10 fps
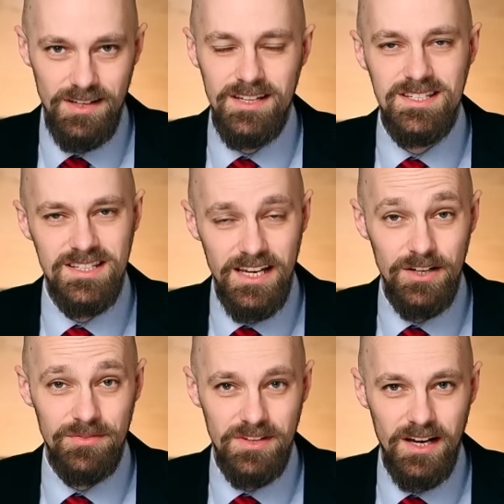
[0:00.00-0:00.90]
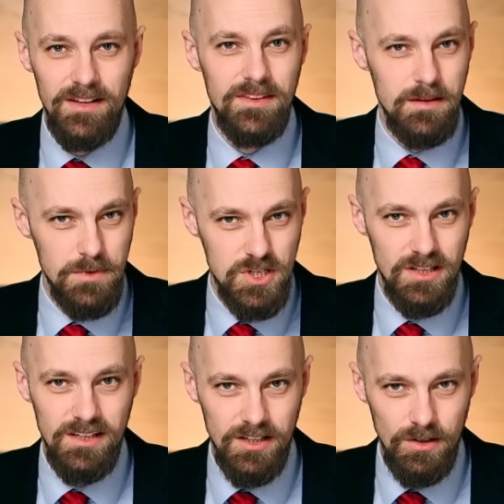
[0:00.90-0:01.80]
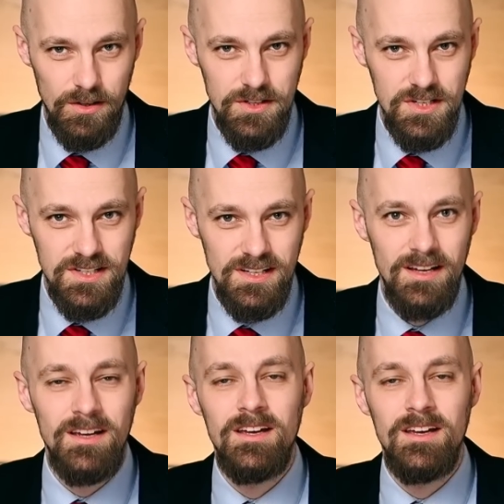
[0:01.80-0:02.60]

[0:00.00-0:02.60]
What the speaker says: and state-of-the-art imaging technologies,